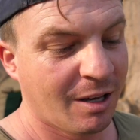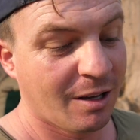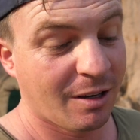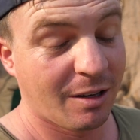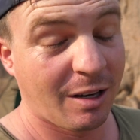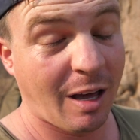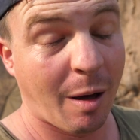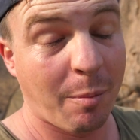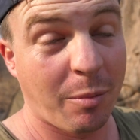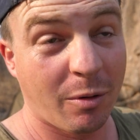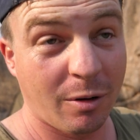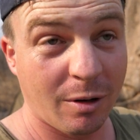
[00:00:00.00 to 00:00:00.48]

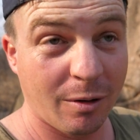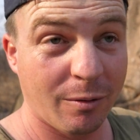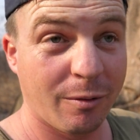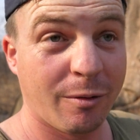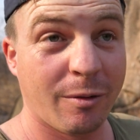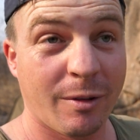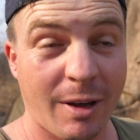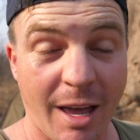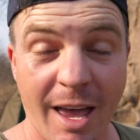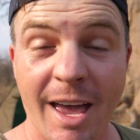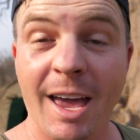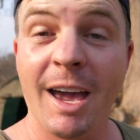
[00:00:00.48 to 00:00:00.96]
couple
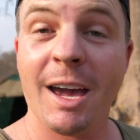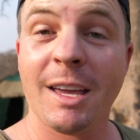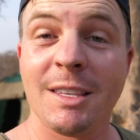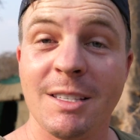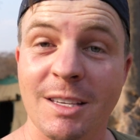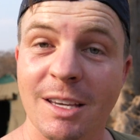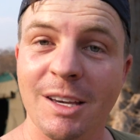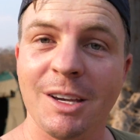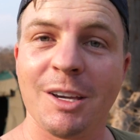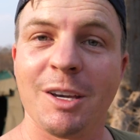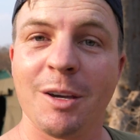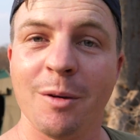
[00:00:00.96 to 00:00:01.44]
of
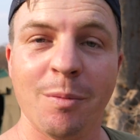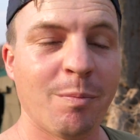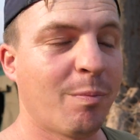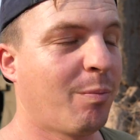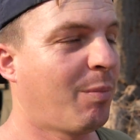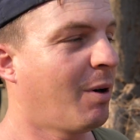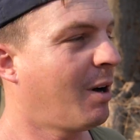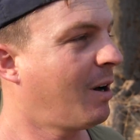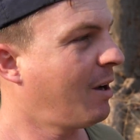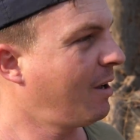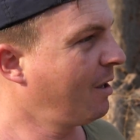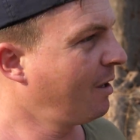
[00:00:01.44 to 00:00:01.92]
hectic
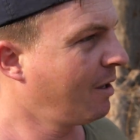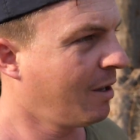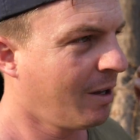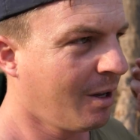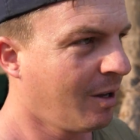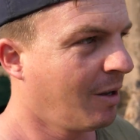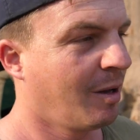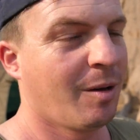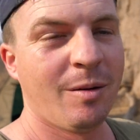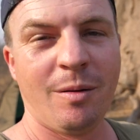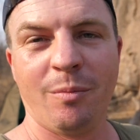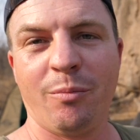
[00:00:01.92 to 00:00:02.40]
but
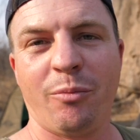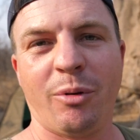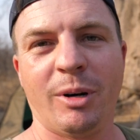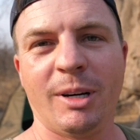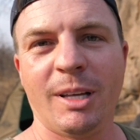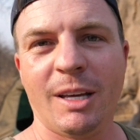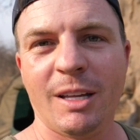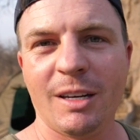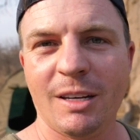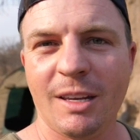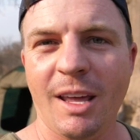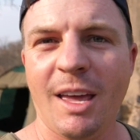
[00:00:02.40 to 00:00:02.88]
brilliant